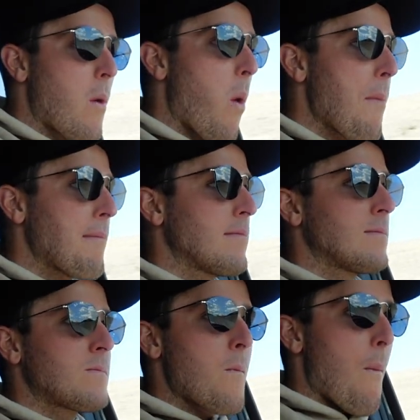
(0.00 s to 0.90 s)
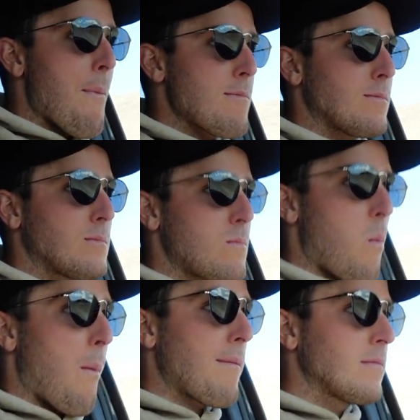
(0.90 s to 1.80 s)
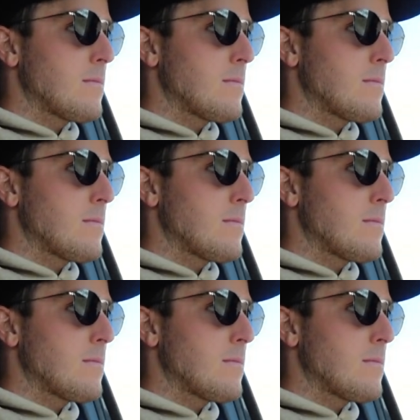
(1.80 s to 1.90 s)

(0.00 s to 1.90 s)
No one is speaking in this clip.